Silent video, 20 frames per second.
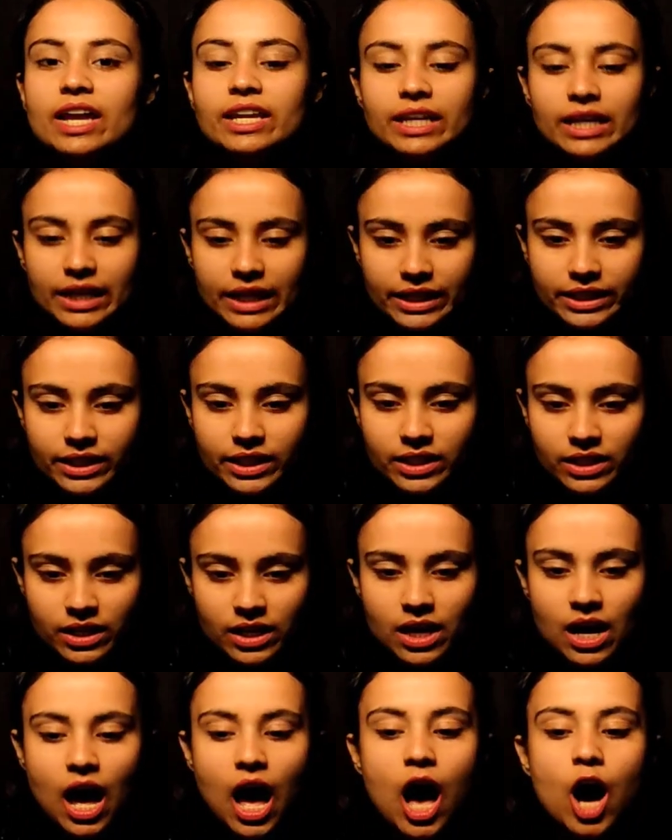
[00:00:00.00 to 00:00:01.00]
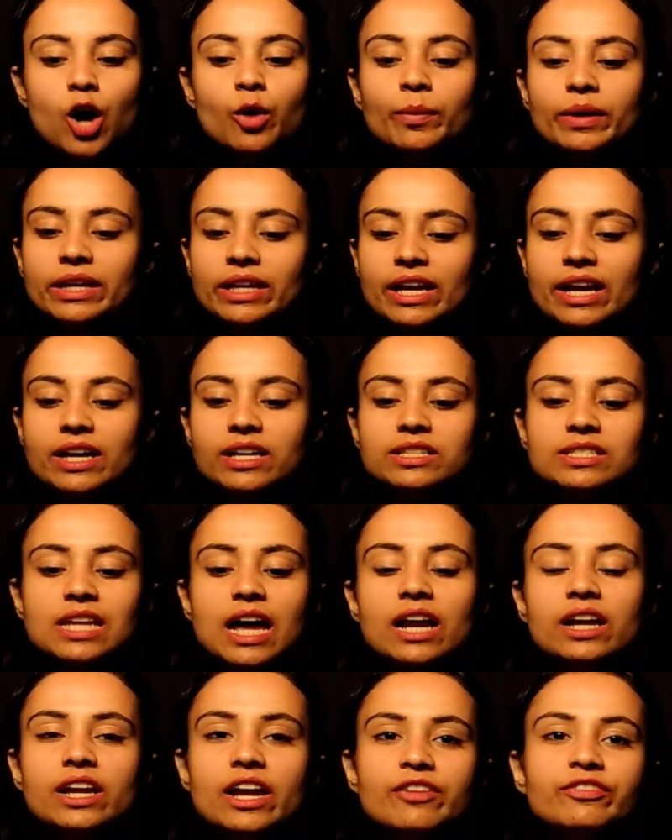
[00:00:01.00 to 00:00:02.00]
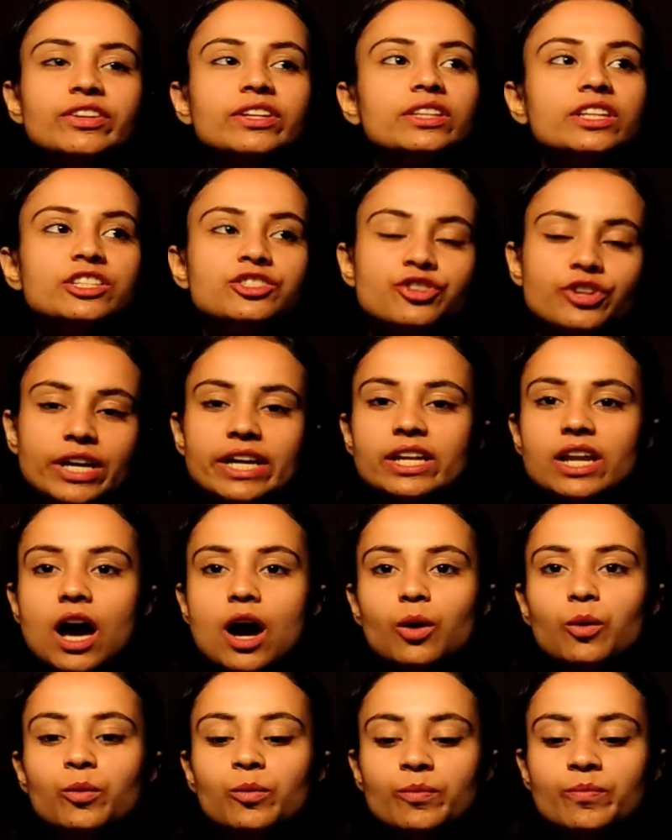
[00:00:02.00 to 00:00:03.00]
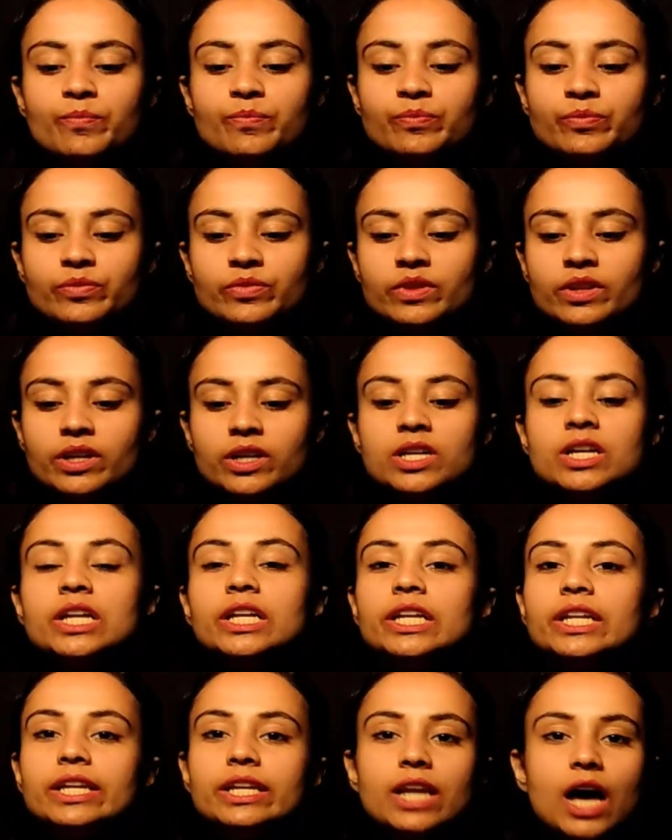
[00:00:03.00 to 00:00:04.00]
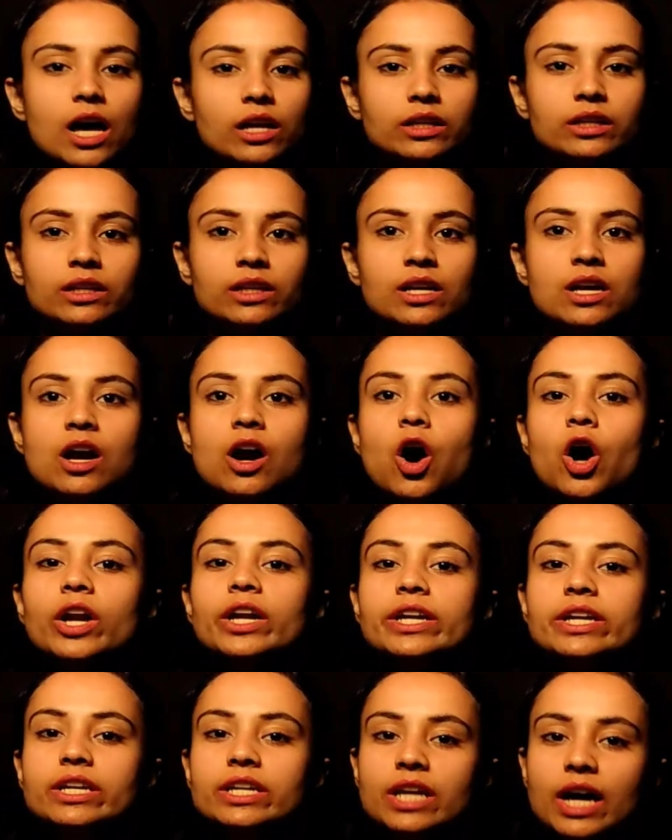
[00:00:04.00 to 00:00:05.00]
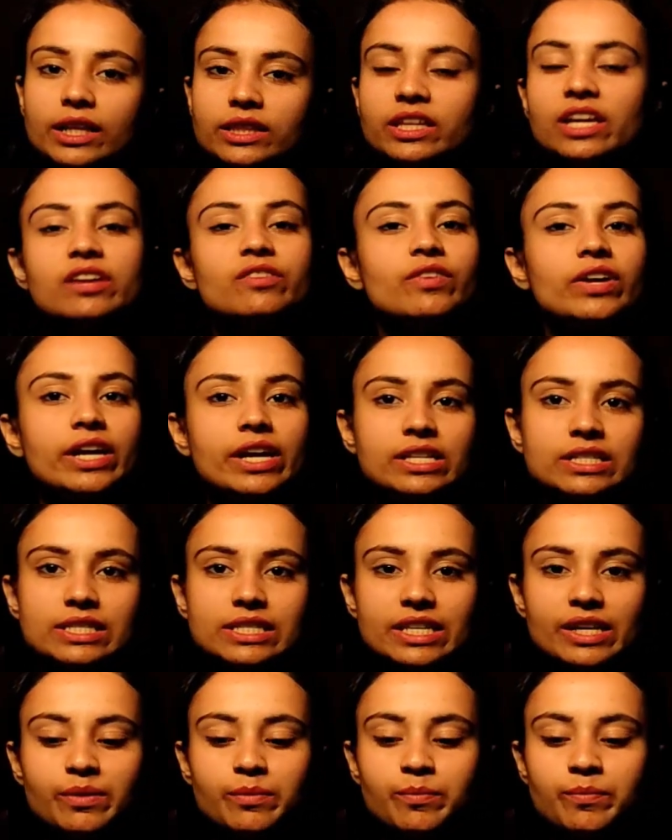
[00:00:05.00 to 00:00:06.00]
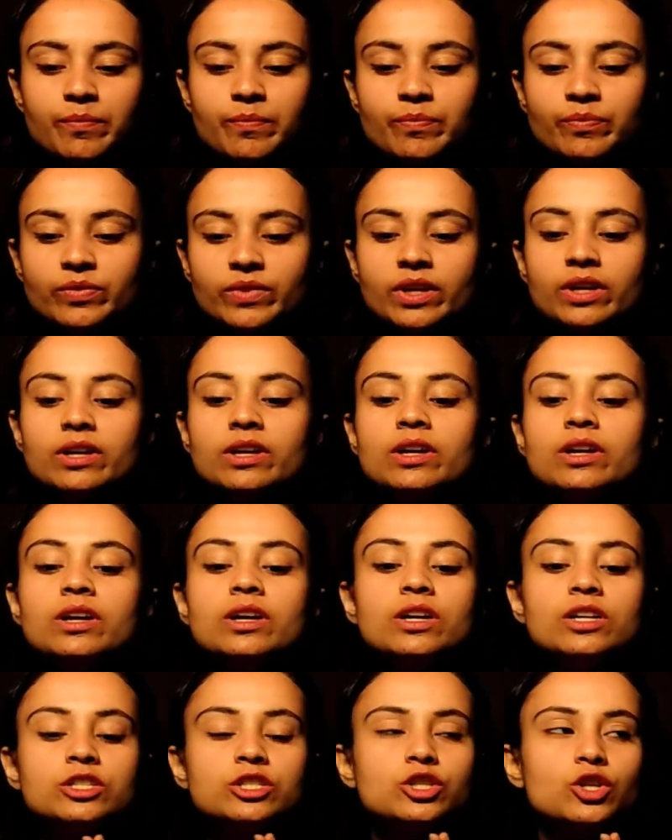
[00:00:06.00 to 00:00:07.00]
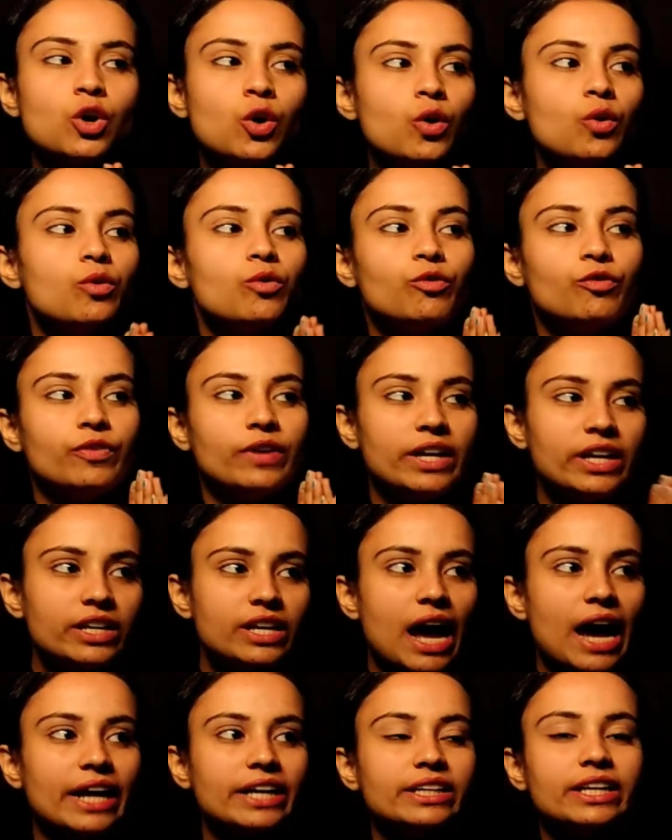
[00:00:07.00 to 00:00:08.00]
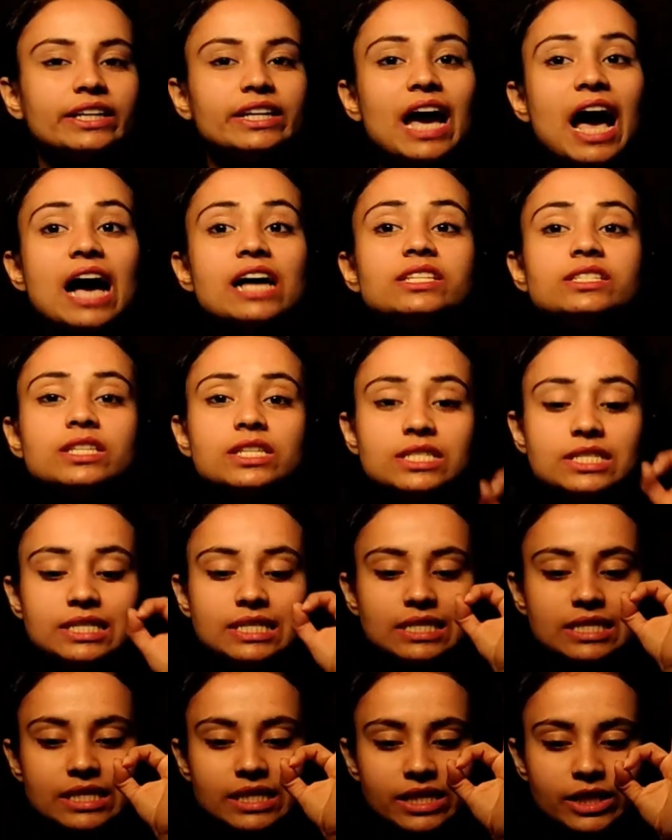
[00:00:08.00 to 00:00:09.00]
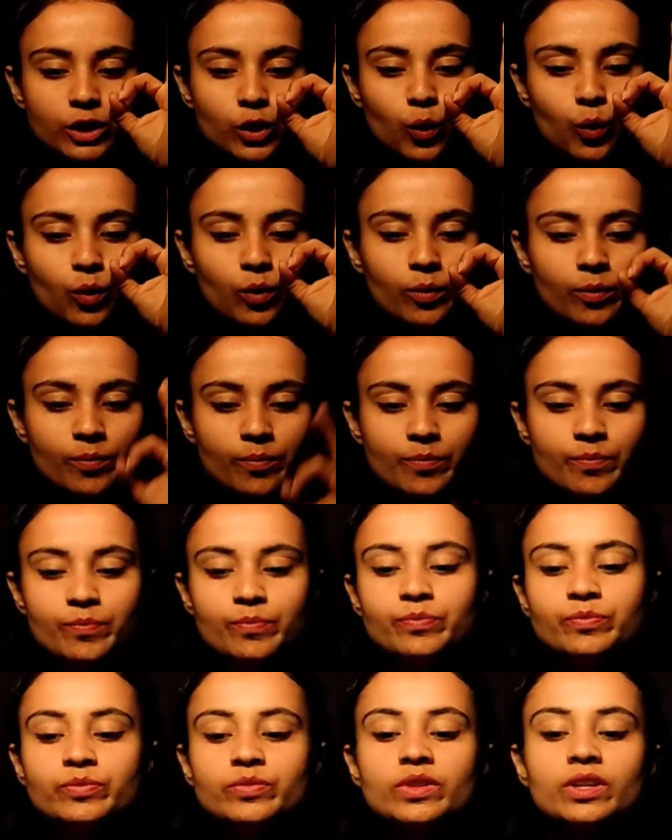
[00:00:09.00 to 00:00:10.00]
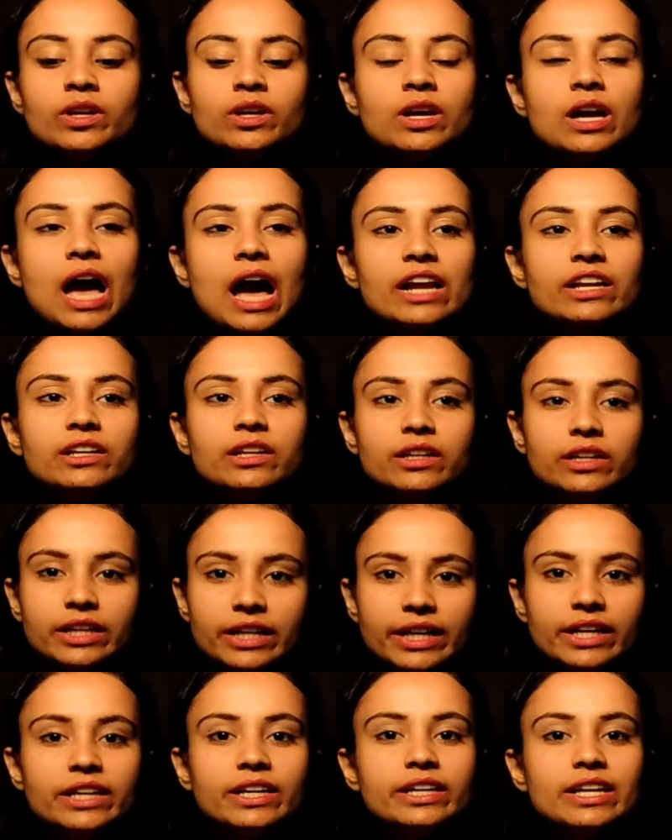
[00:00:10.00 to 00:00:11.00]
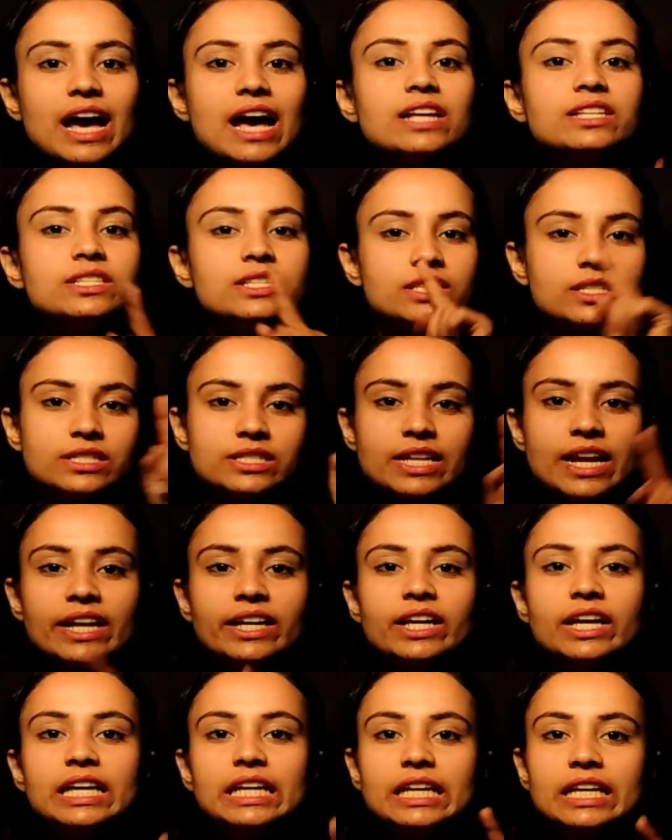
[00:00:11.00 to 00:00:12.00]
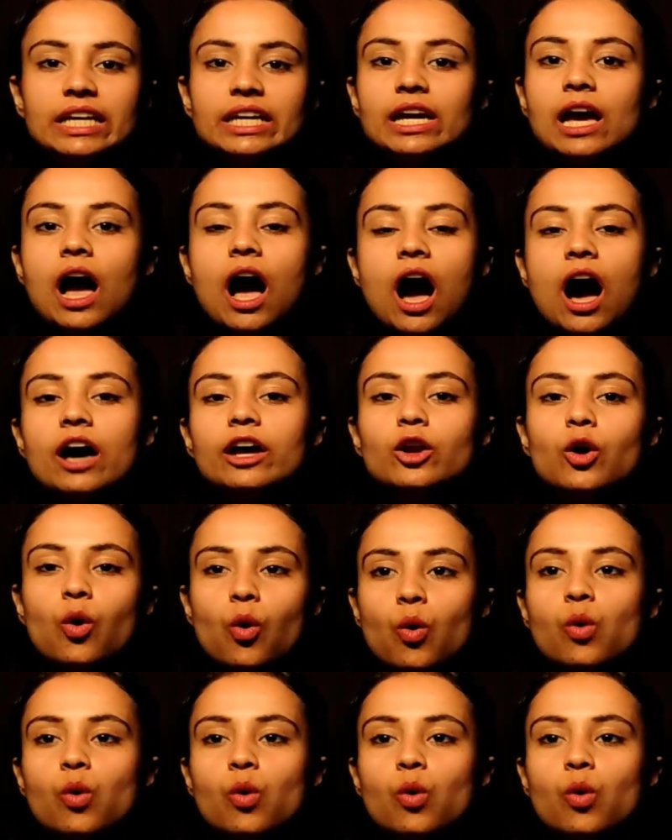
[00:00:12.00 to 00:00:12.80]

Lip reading: eaten, how many eggs are left in the tray now? None or nothing we can say. So we write it as 0 and read it as Z-E-R-O